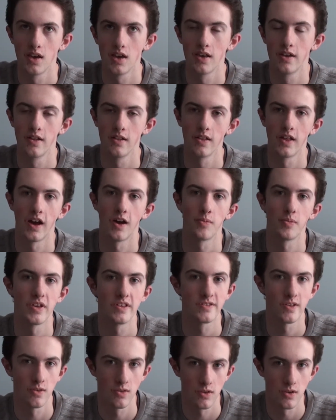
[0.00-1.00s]
It allowed me
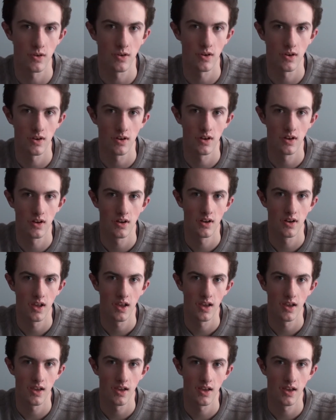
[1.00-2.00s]
to learn
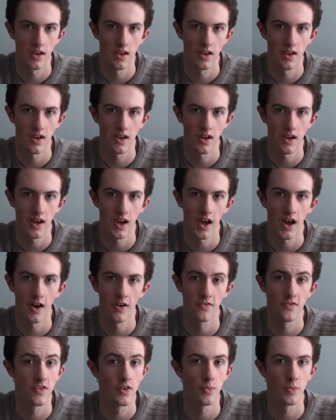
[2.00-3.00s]

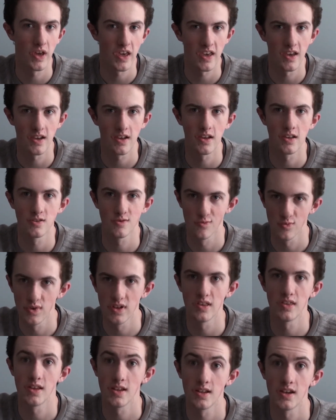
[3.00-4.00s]
how filmmaking is
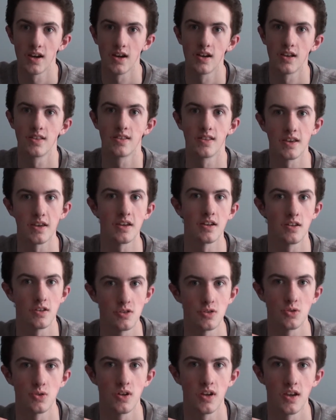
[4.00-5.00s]
really done in the
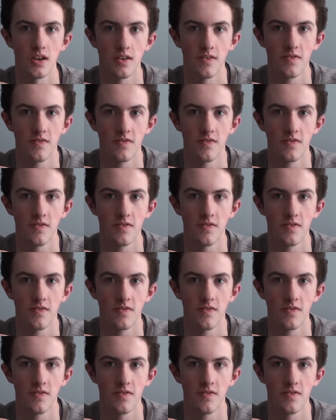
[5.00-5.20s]
industry.